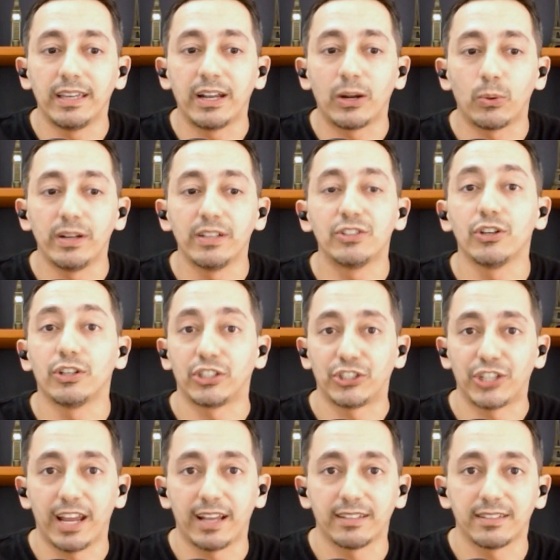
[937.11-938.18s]
increase your
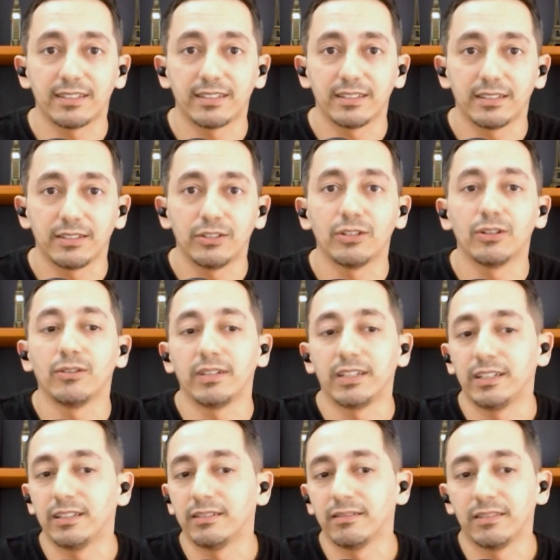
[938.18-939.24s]
chance,
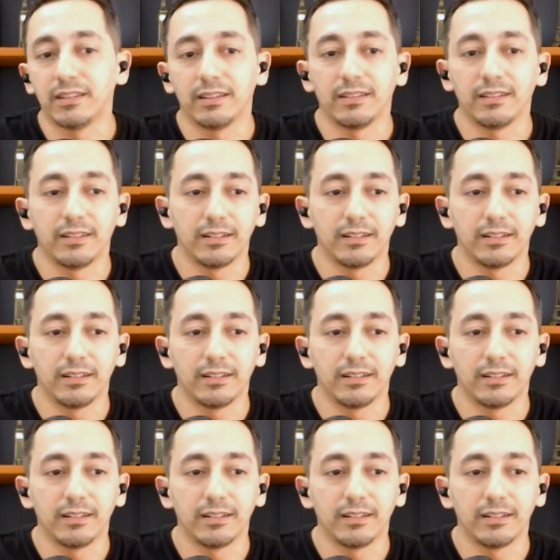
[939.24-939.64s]
in